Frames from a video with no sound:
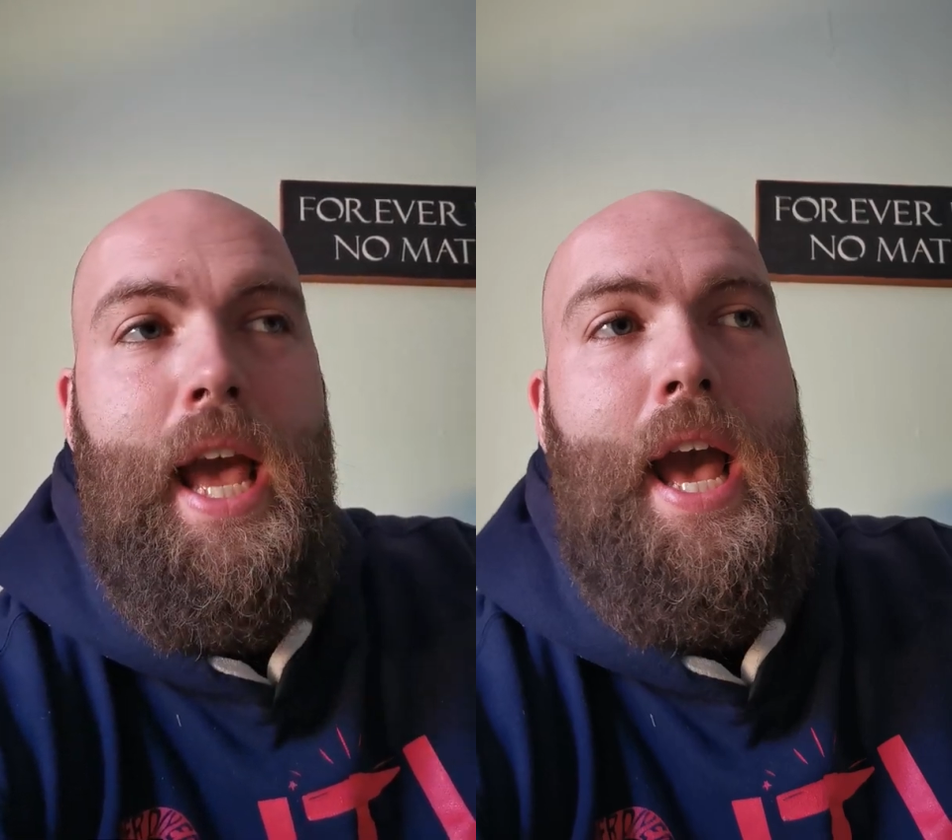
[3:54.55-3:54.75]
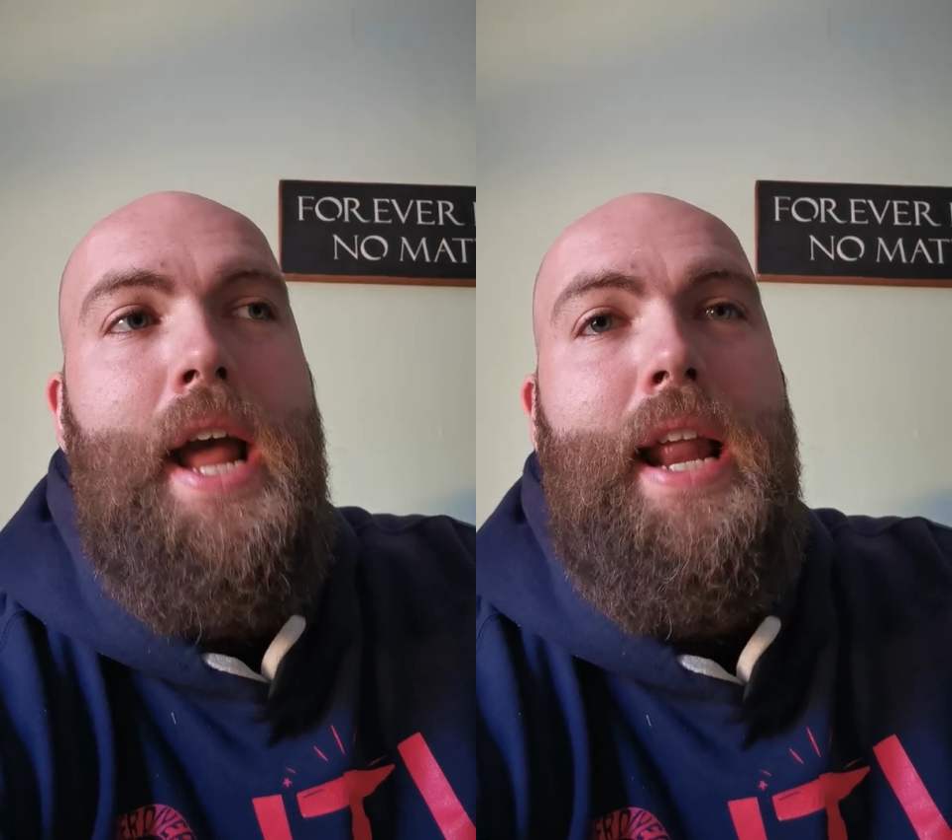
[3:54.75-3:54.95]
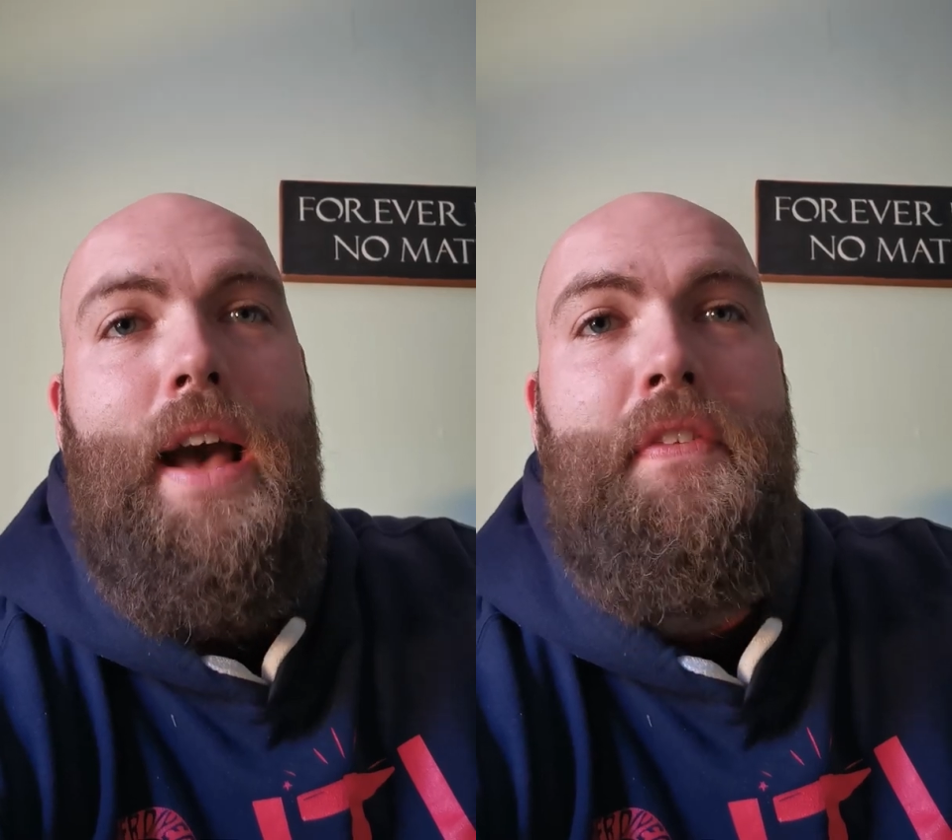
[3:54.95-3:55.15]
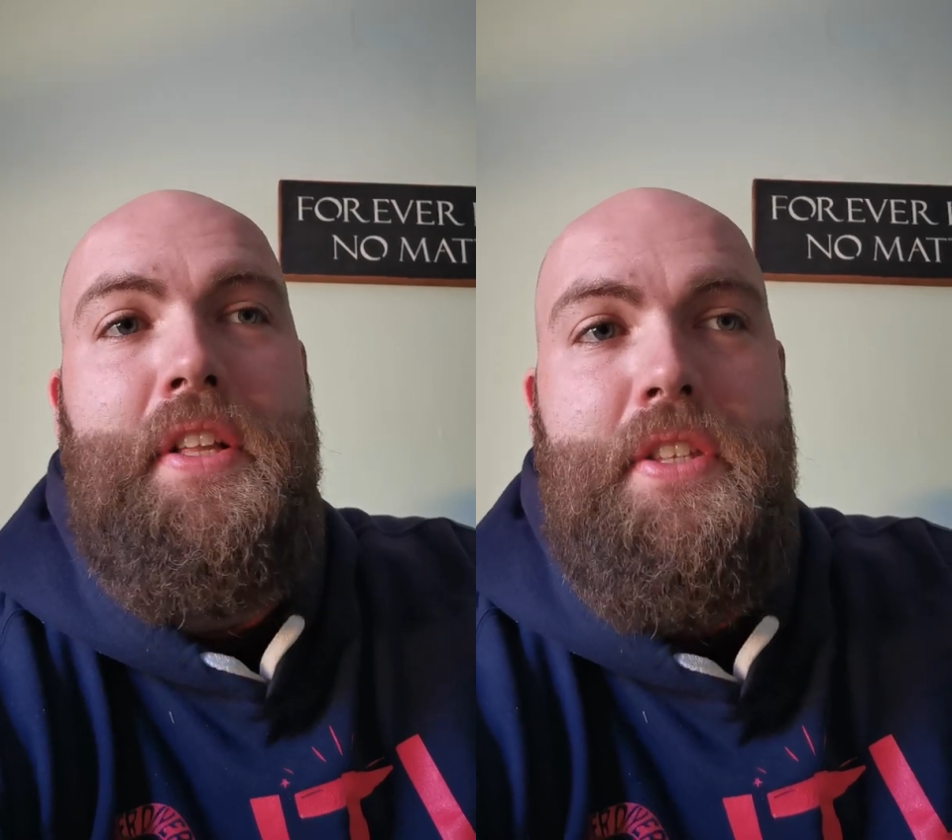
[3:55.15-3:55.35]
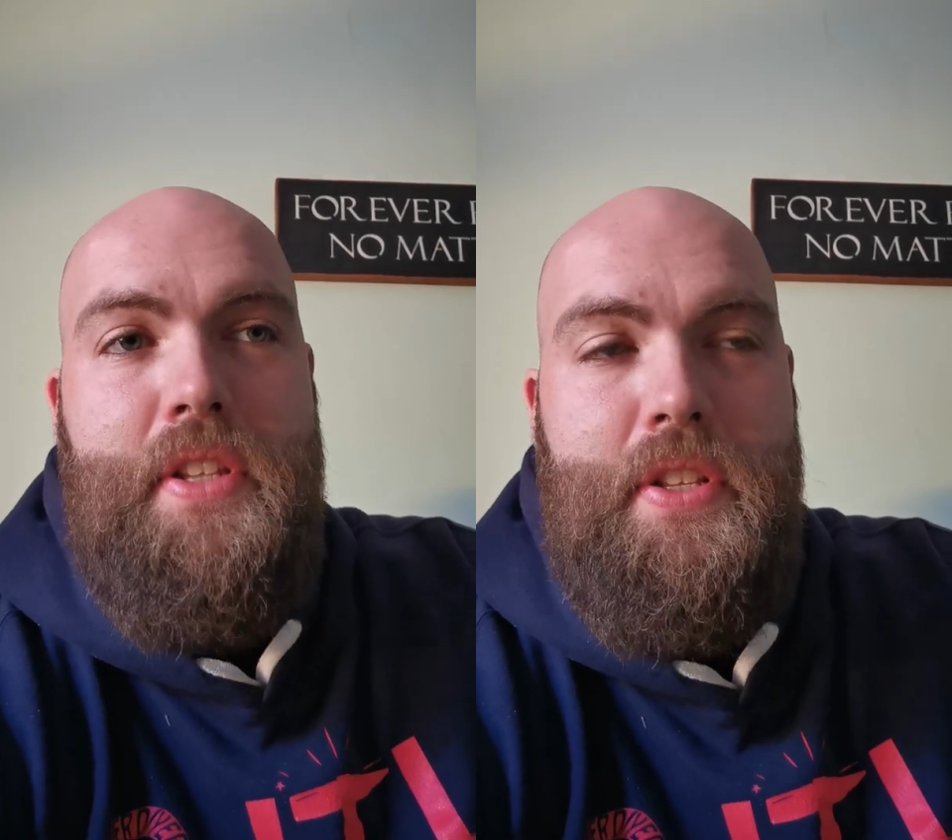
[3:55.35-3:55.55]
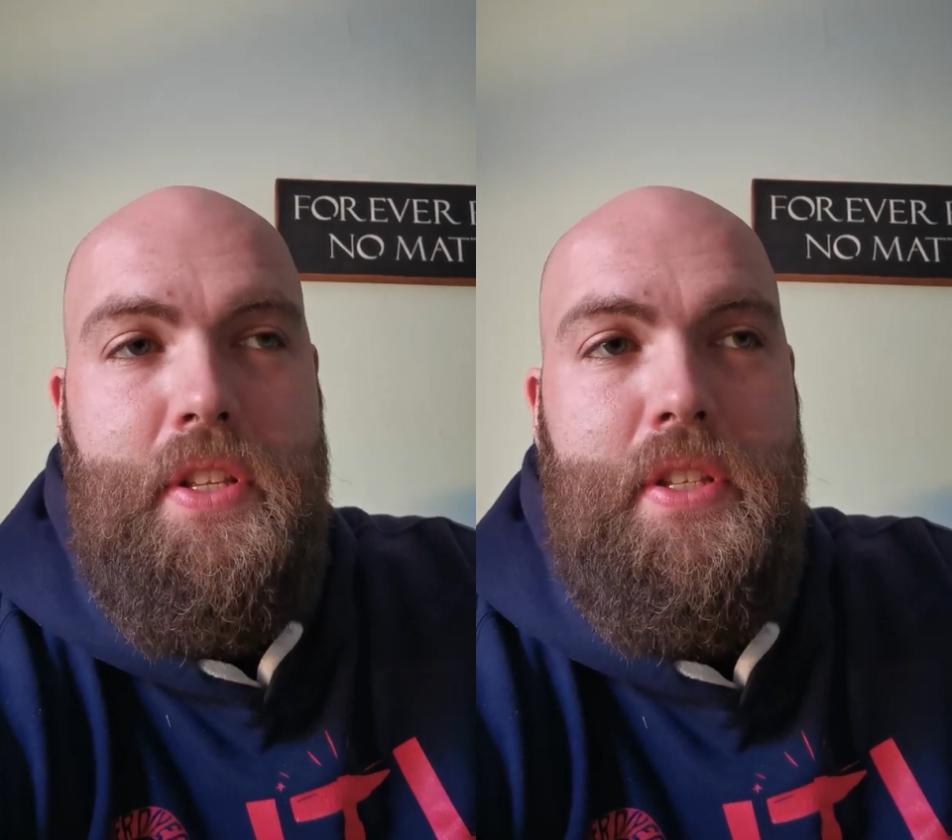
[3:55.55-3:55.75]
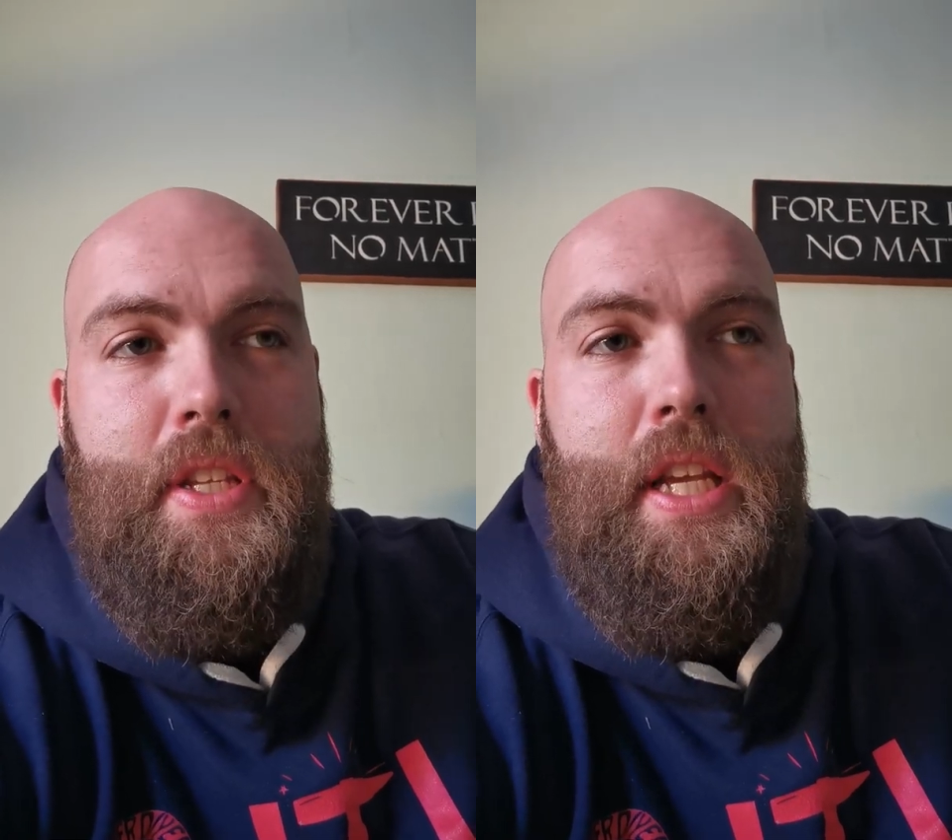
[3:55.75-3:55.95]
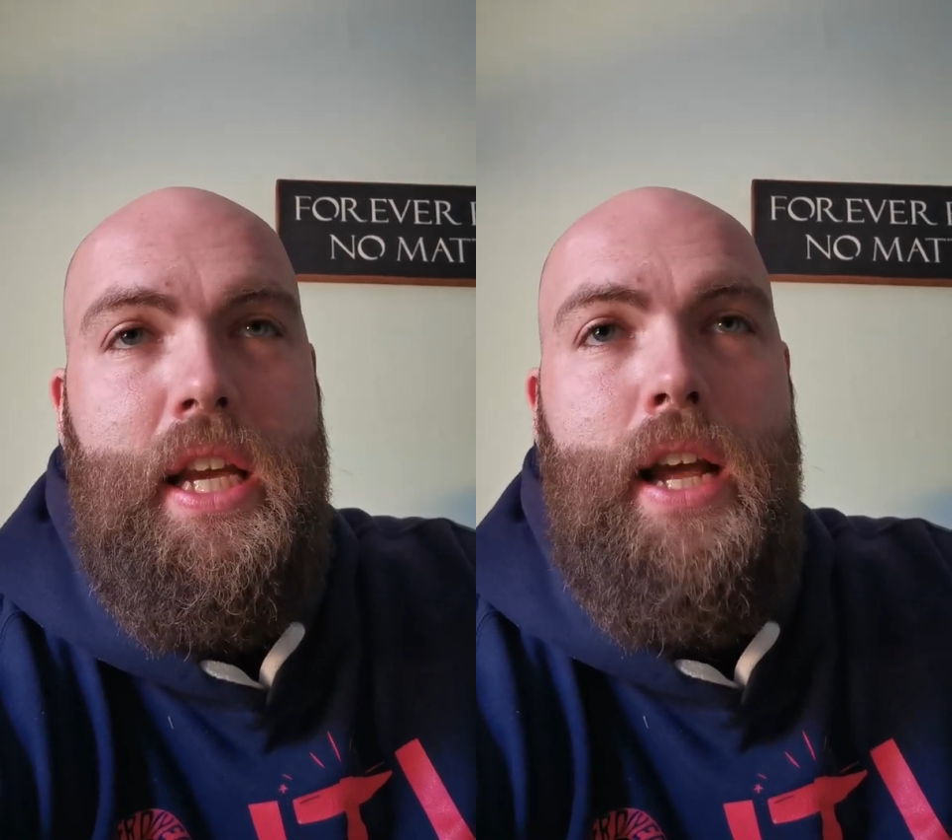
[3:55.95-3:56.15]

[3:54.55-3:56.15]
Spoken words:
and have consistency